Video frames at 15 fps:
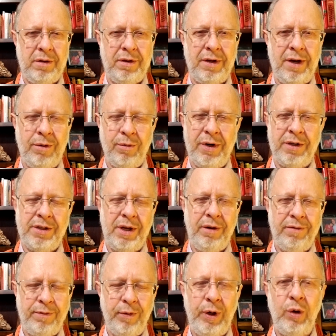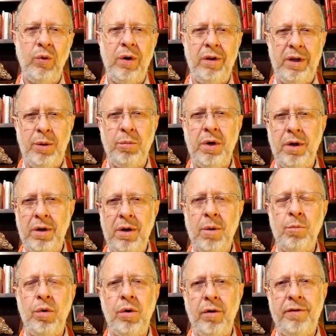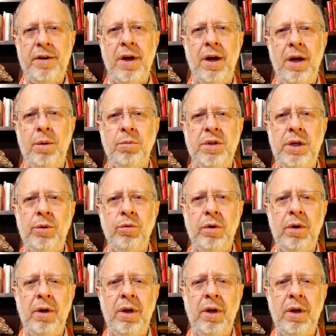I don't want to say frequently, but a number of times he would